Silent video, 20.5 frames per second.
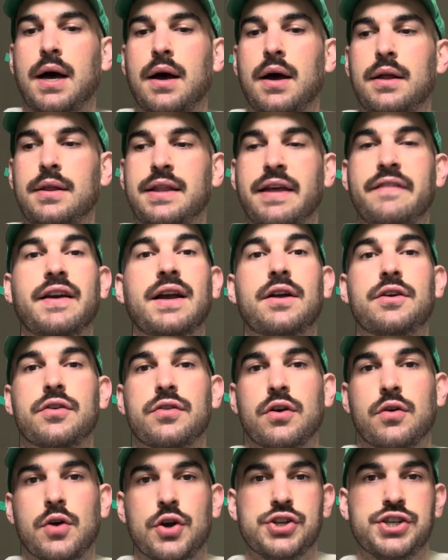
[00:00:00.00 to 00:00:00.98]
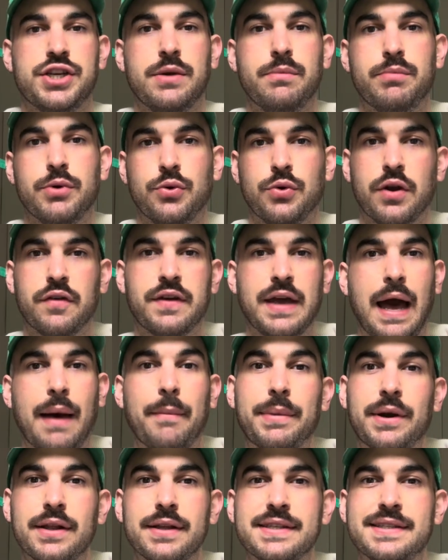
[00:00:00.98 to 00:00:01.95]
living under the crushing boot of
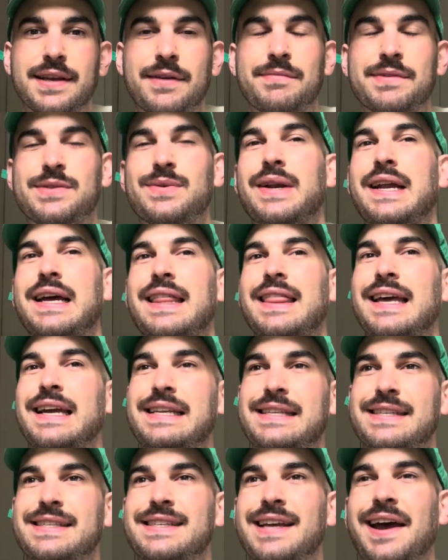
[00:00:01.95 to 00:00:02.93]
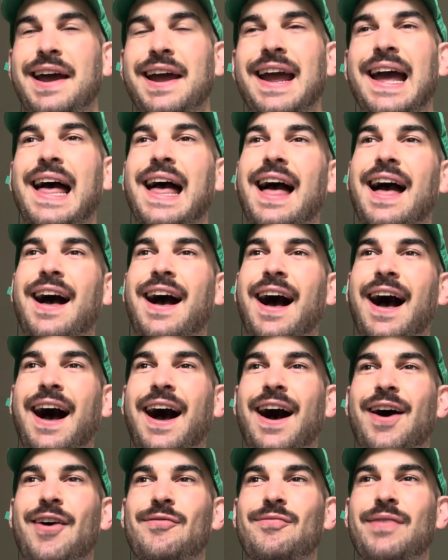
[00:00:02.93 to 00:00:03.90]
capitalism is what I'd like to say,
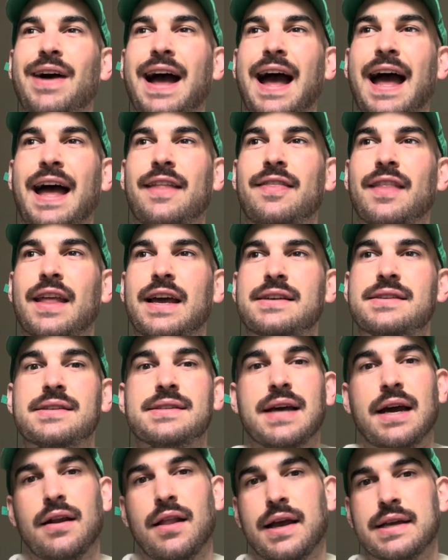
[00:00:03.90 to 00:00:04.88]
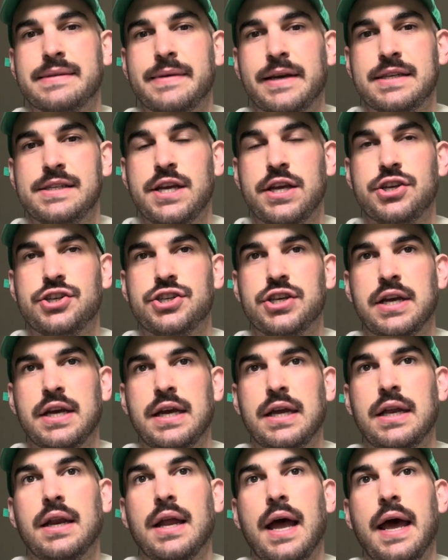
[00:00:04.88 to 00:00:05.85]
and like societal
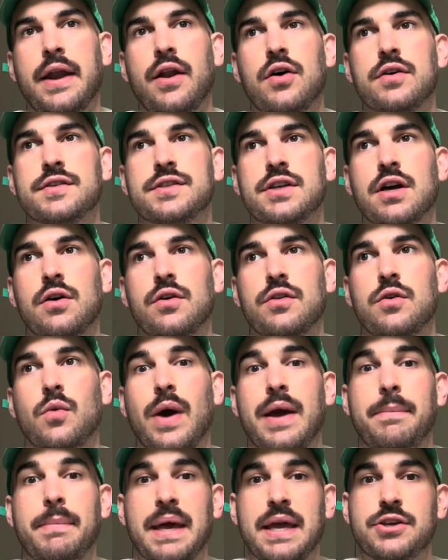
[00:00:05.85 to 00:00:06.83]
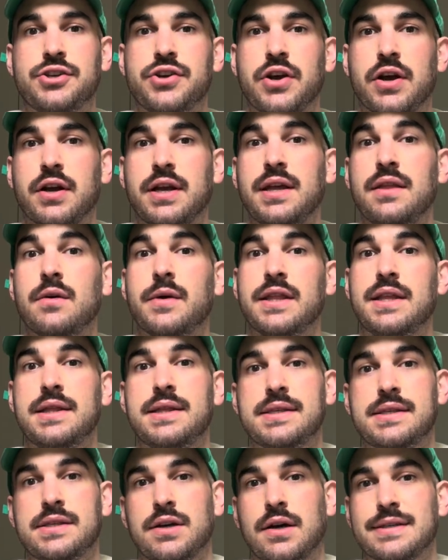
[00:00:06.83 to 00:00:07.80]
expectation, and also the white patriarchy. The way that
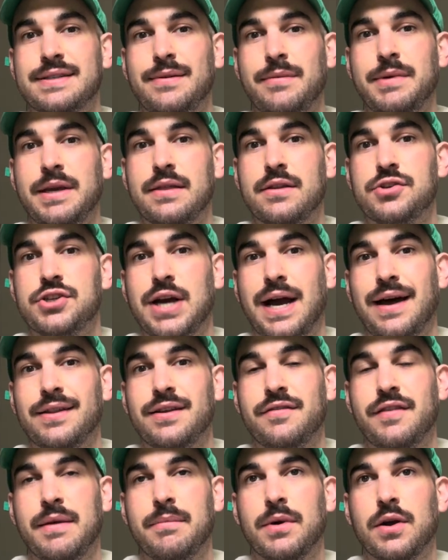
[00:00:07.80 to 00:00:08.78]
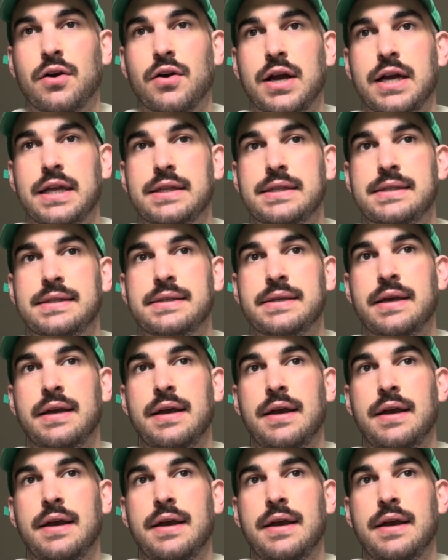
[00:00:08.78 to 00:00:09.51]
this talks about being the child of immigrants